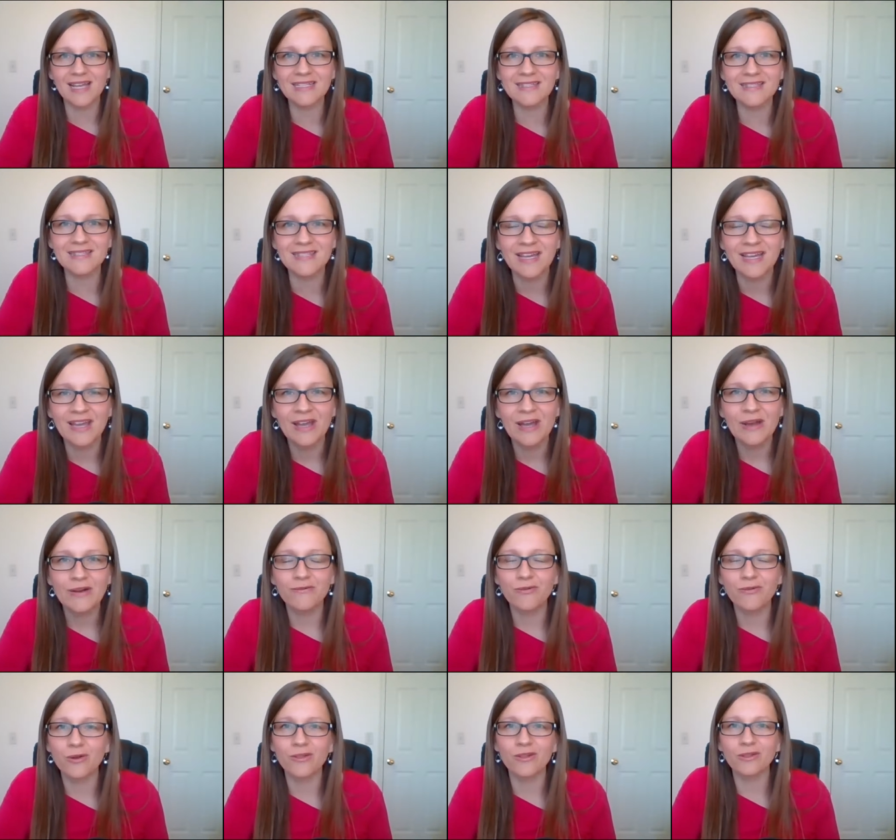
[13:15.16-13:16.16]
us
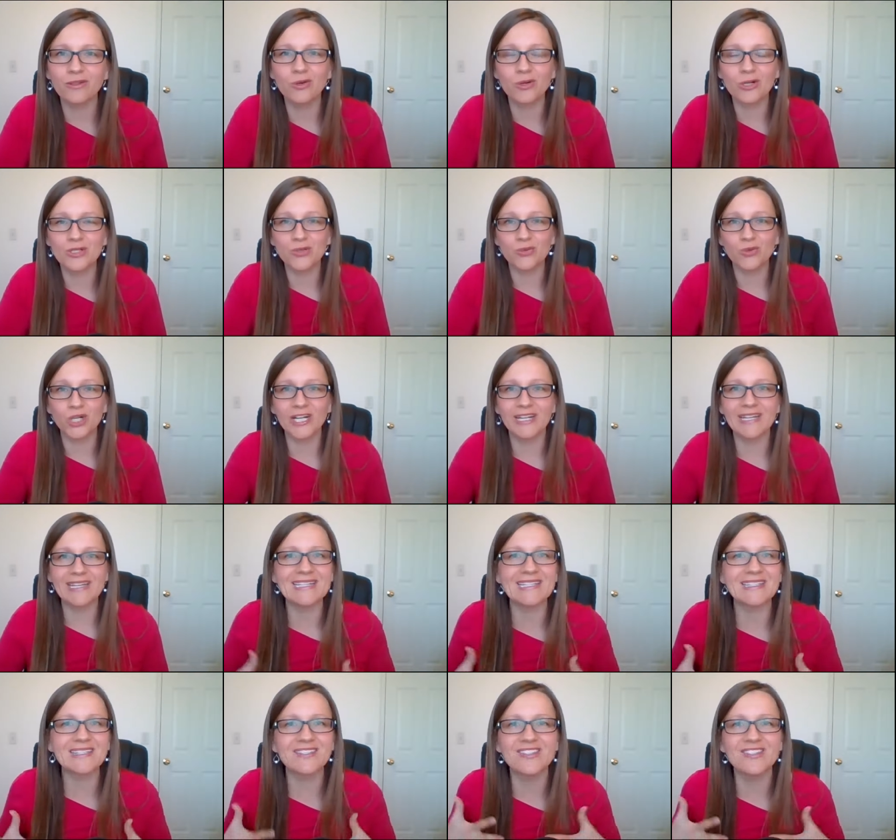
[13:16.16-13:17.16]
for the Lord's work
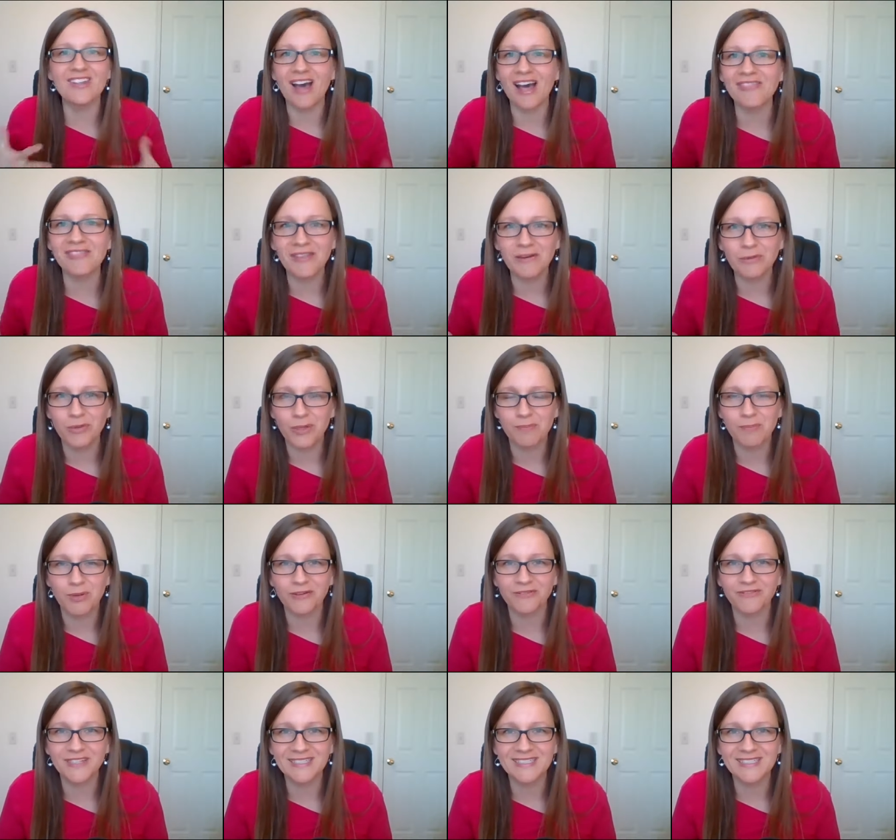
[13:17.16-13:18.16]
is not that we're
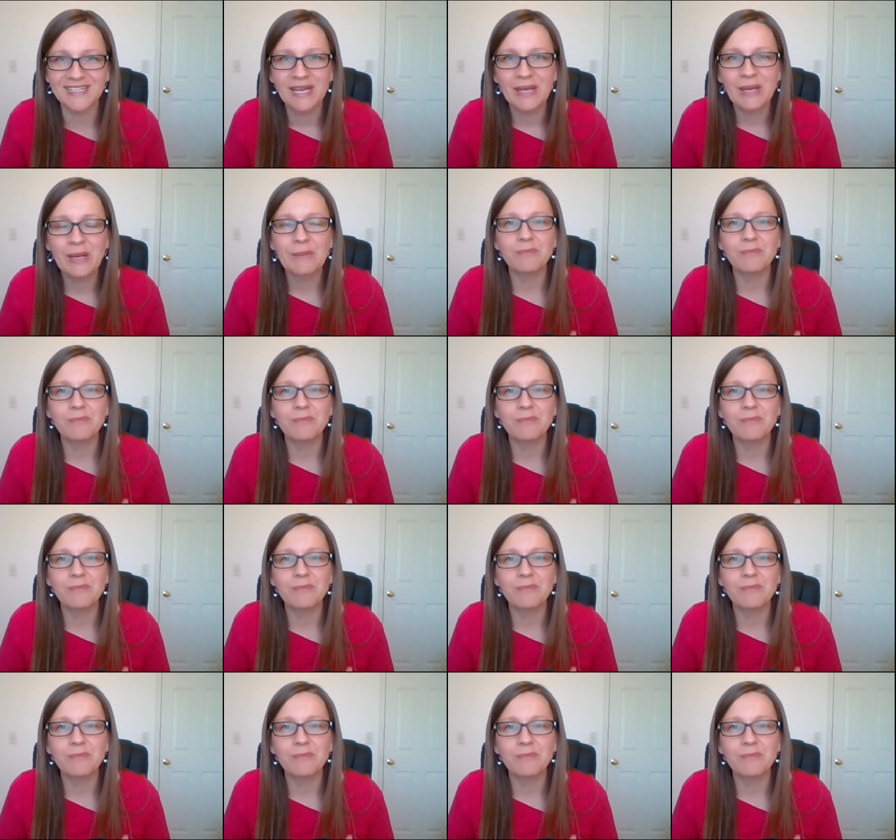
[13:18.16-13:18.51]
perfect,